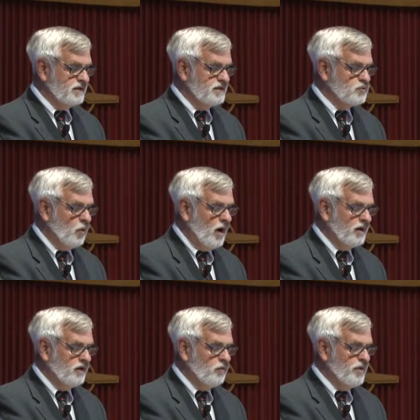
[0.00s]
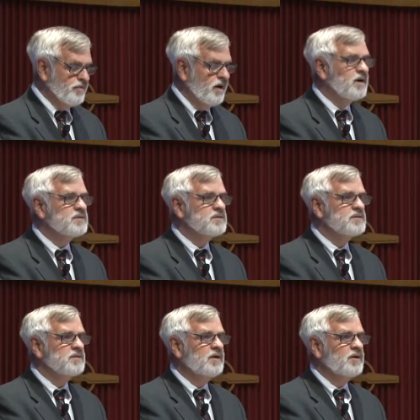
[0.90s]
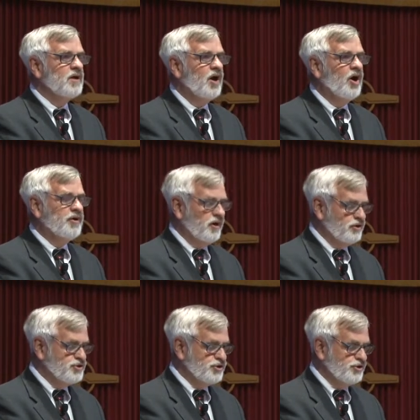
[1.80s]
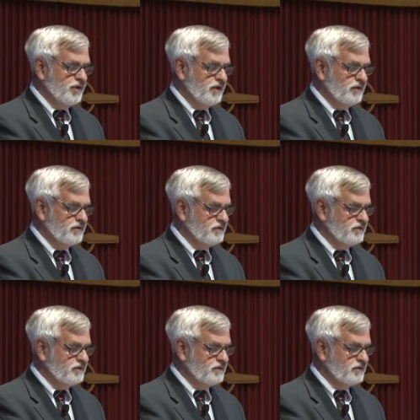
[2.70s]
is walking with us on our journey,